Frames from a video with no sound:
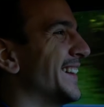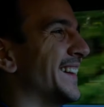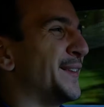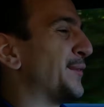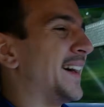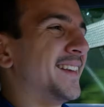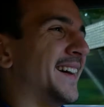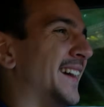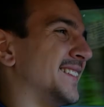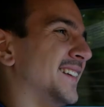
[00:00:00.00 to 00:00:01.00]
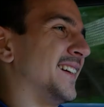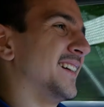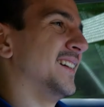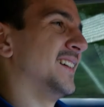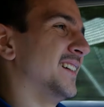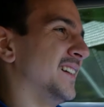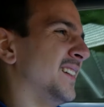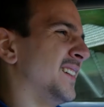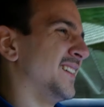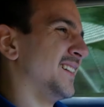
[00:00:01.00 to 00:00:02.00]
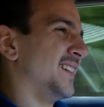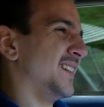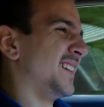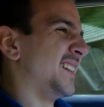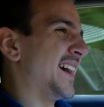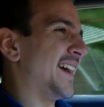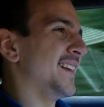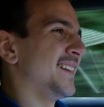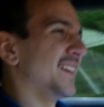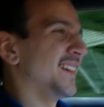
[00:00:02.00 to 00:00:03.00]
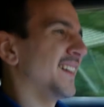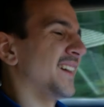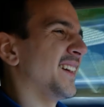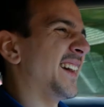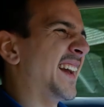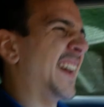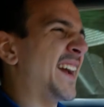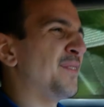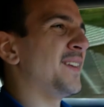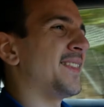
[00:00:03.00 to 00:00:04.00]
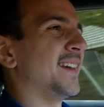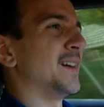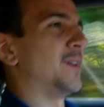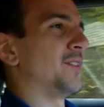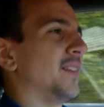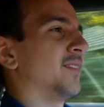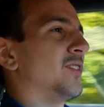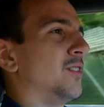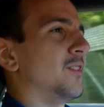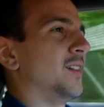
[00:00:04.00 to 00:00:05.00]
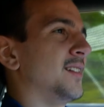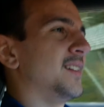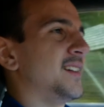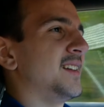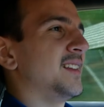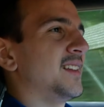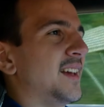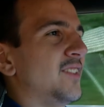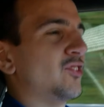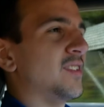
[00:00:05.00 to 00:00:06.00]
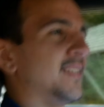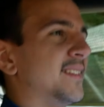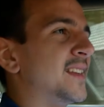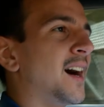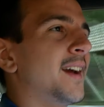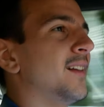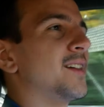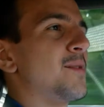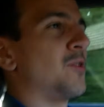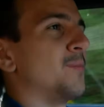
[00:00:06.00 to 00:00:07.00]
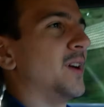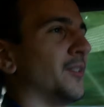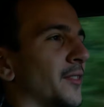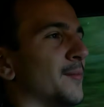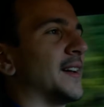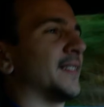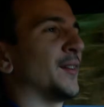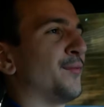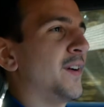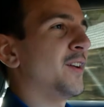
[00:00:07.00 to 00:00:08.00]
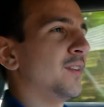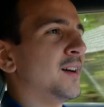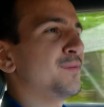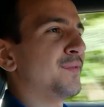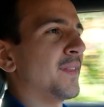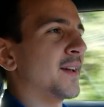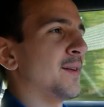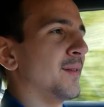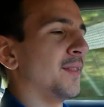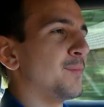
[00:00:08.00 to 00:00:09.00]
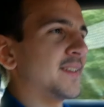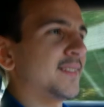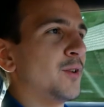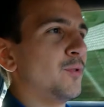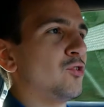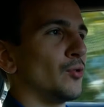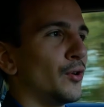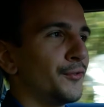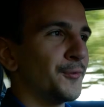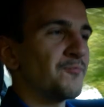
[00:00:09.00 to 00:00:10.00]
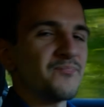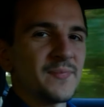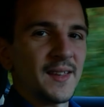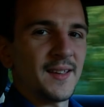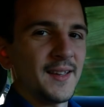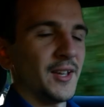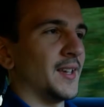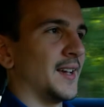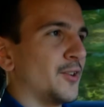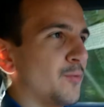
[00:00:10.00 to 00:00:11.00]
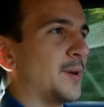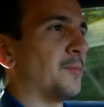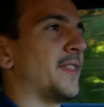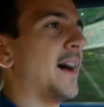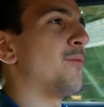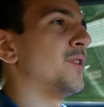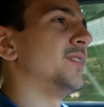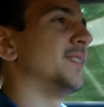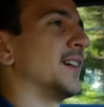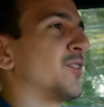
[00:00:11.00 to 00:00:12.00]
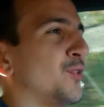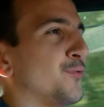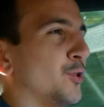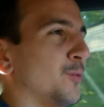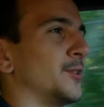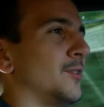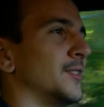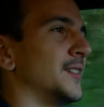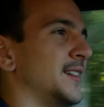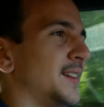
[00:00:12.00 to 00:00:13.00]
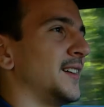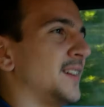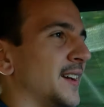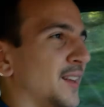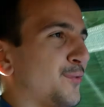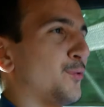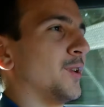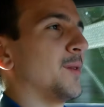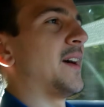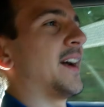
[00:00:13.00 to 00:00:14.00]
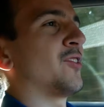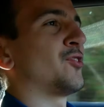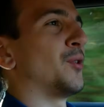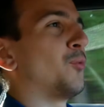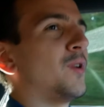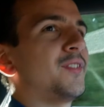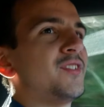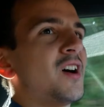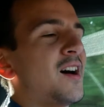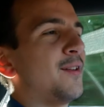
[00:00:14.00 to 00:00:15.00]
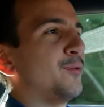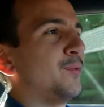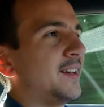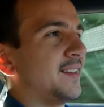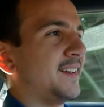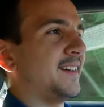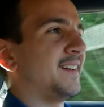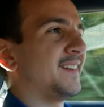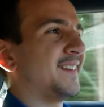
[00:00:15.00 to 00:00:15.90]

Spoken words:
is fantastic. And everything about this car is just dialed up compared to the Mustang. Fair enough, the Mustang we drove you got to remember that was a convertible California package, so it was not really